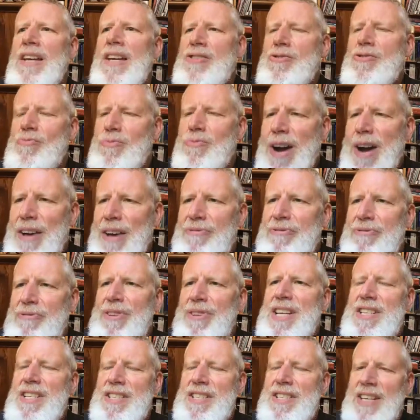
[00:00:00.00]
is
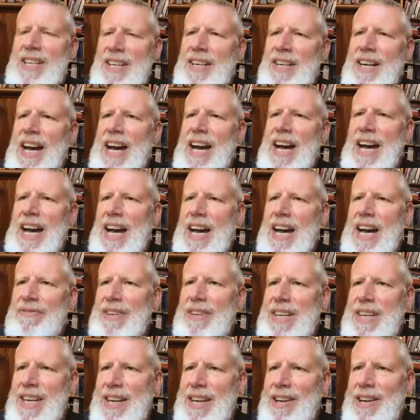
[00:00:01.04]
roughly
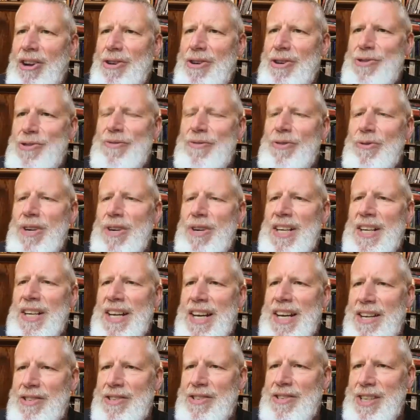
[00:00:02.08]
10.5 kilos of
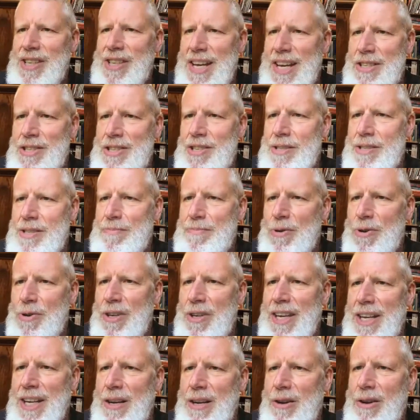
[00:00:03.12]
greenhouse gases per
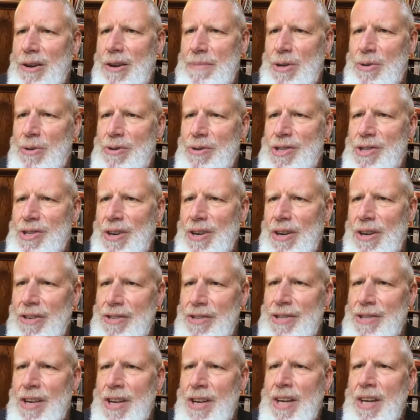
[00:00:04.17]
kilo of milk
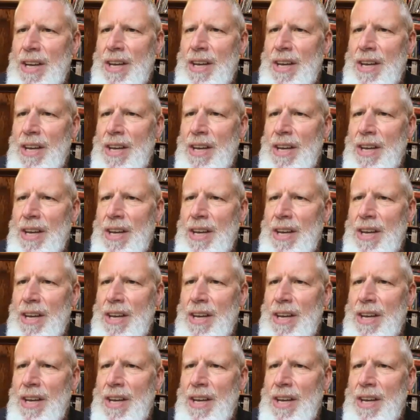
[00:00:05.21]
solids